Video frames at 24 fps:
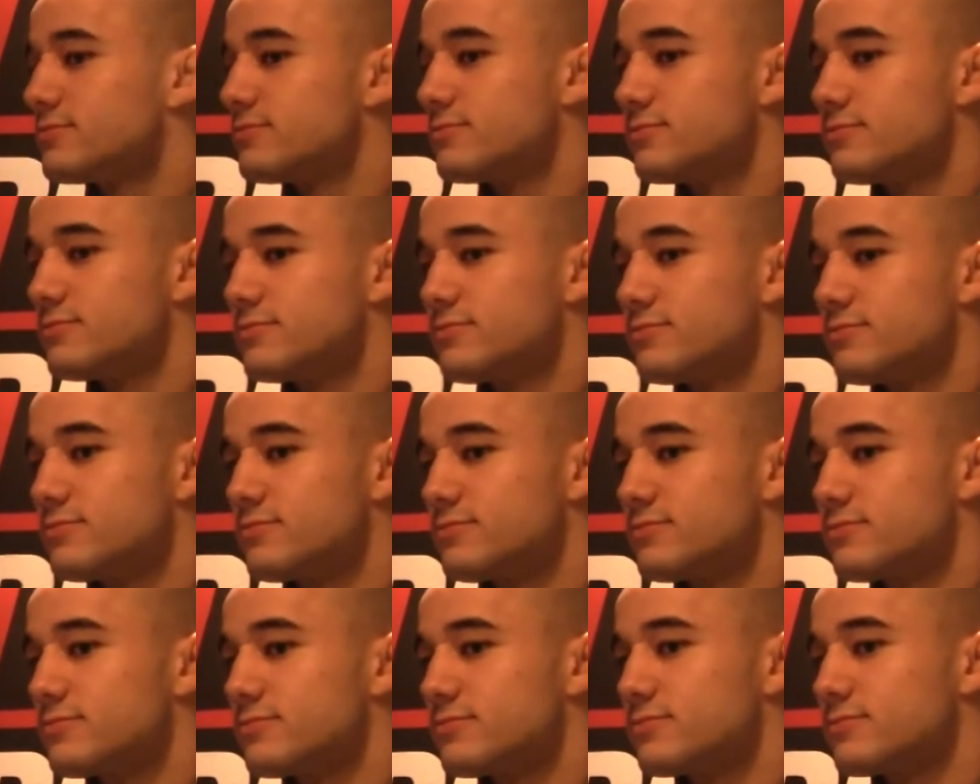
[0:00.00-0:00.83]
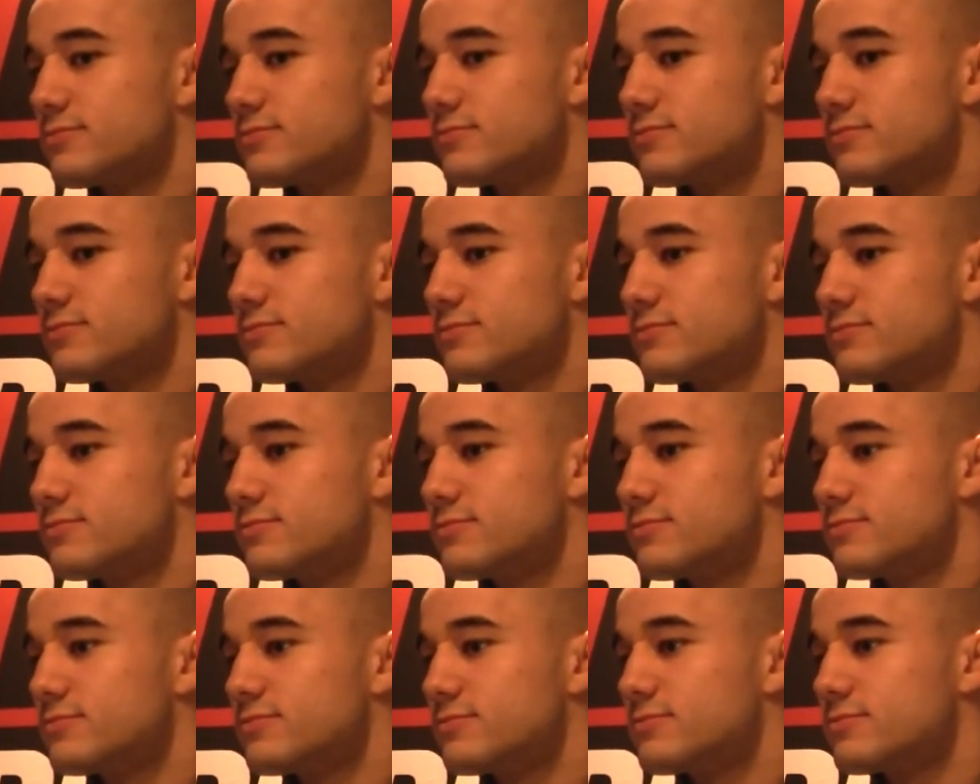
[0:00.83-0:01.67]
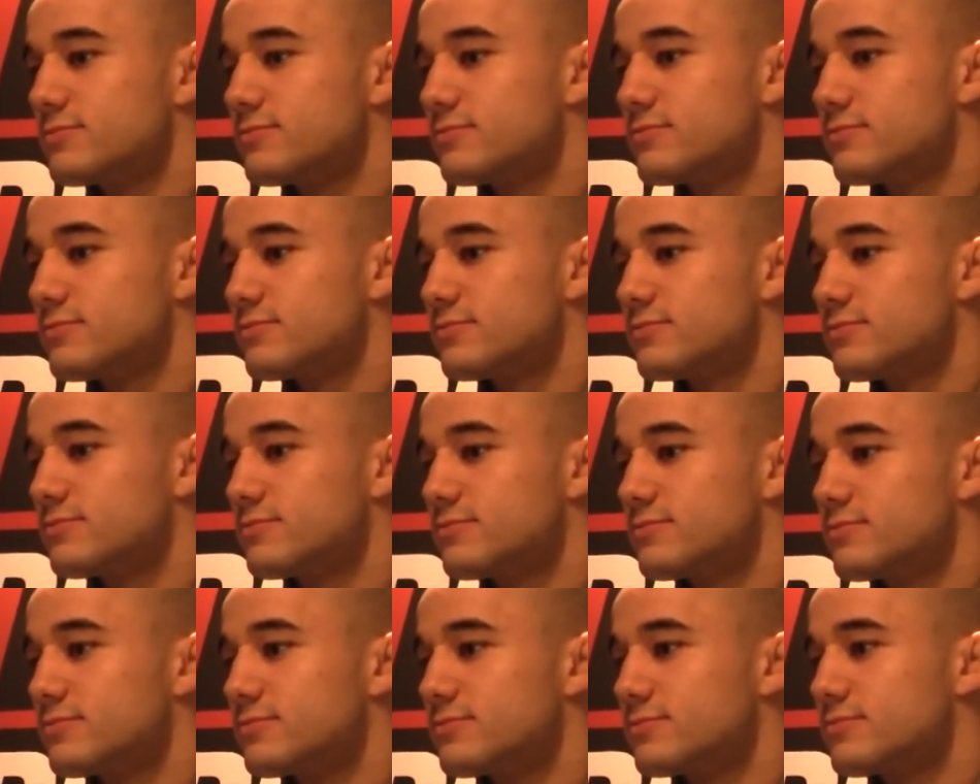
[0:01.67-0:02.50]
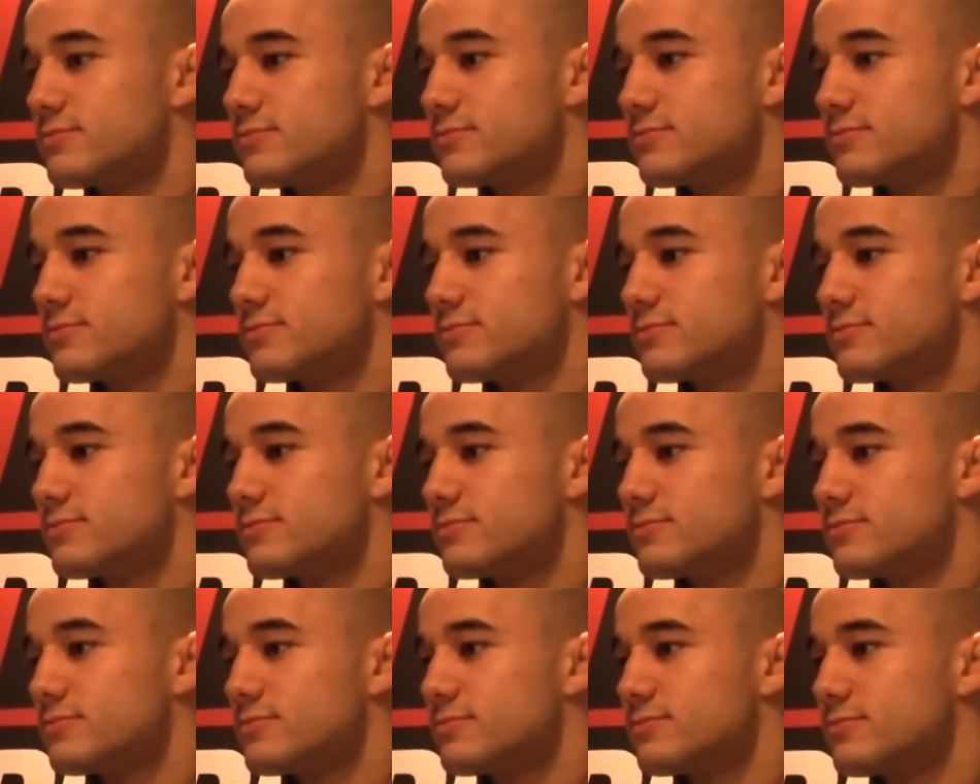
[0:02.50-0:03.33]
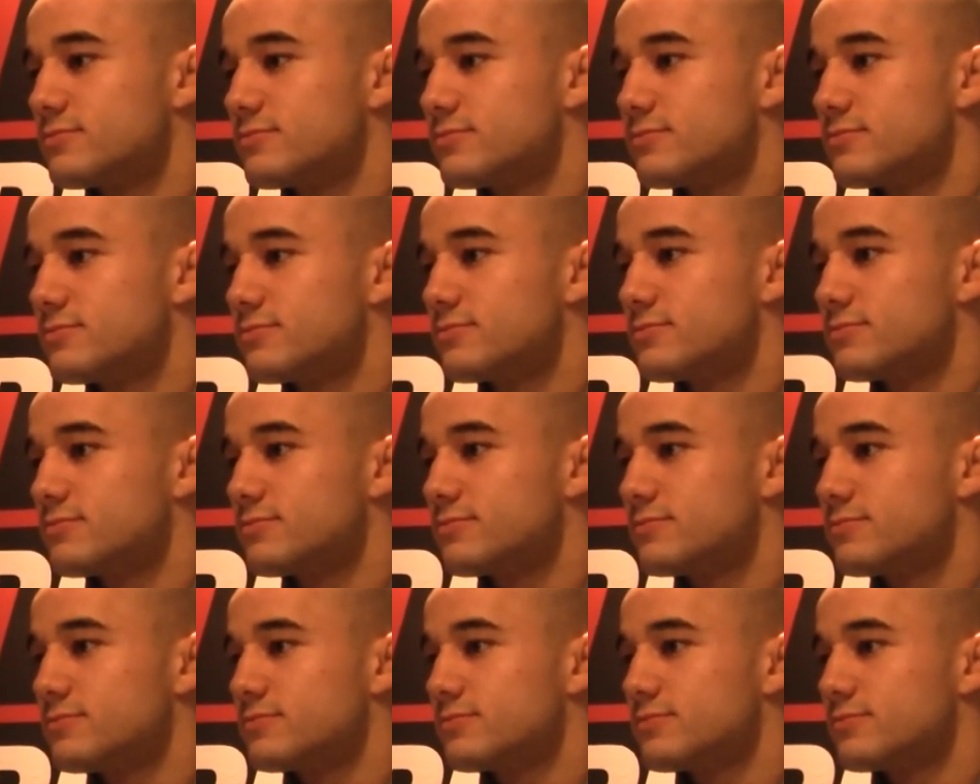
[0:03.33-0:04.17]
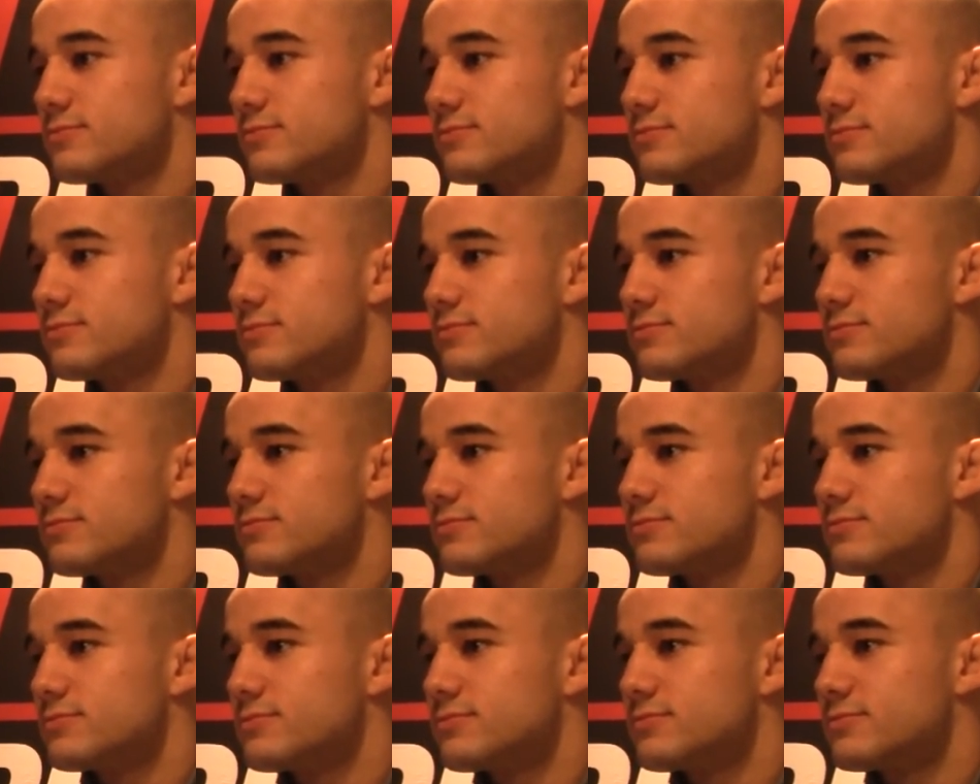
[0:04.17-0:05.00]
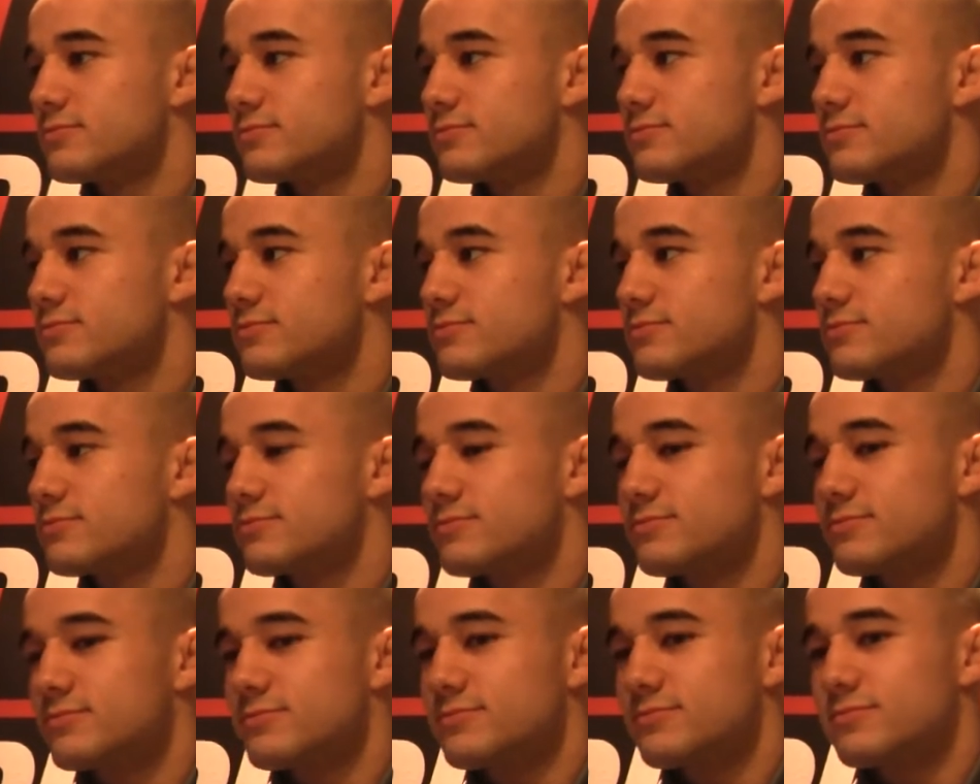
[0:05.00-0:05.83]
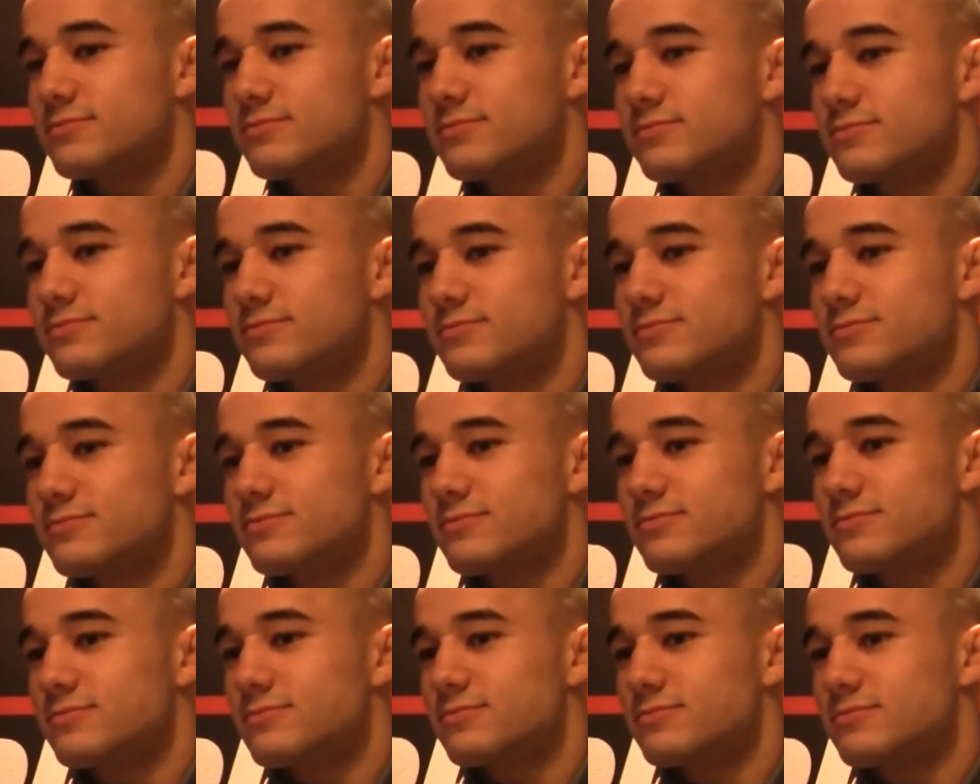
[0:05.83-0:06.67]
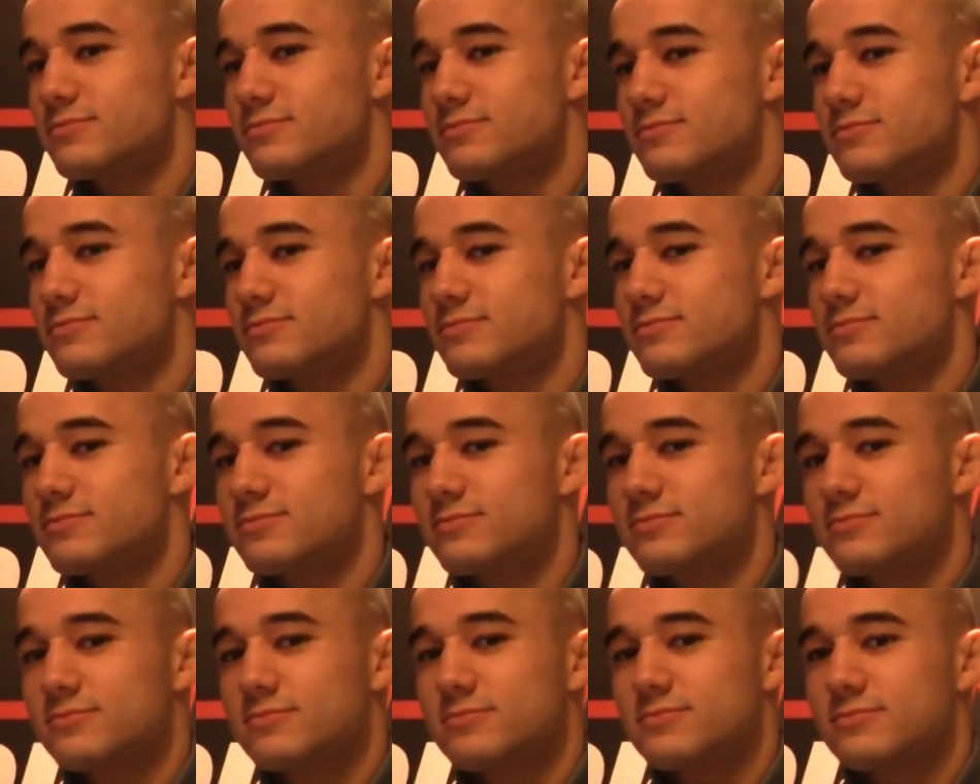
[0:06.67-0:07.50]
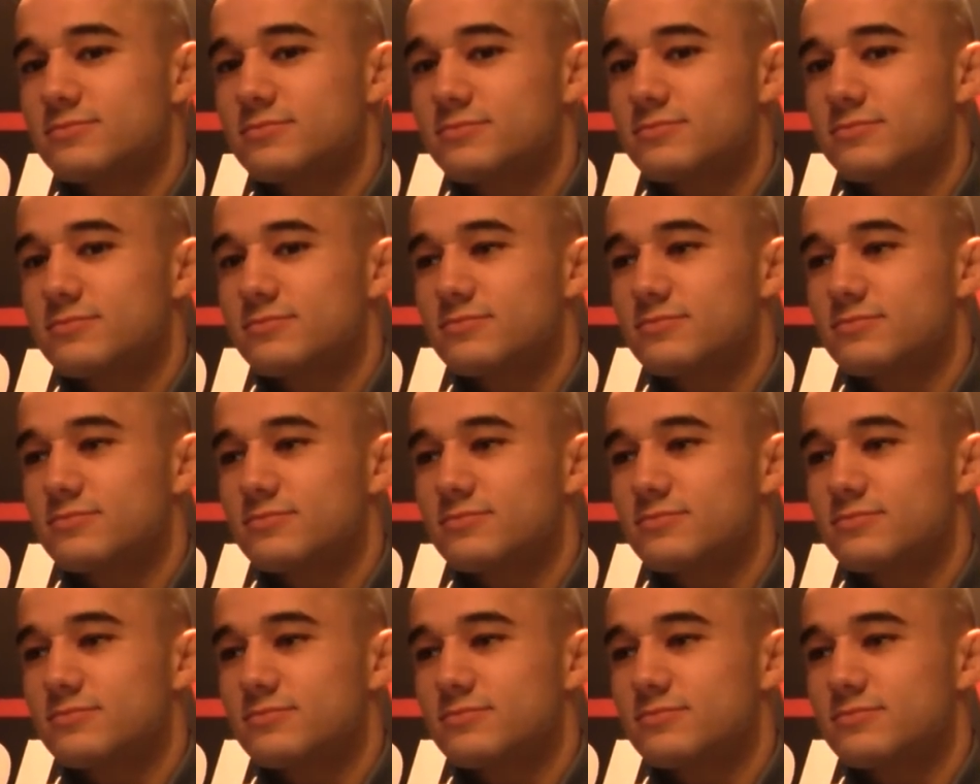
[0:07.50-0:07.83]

(silent)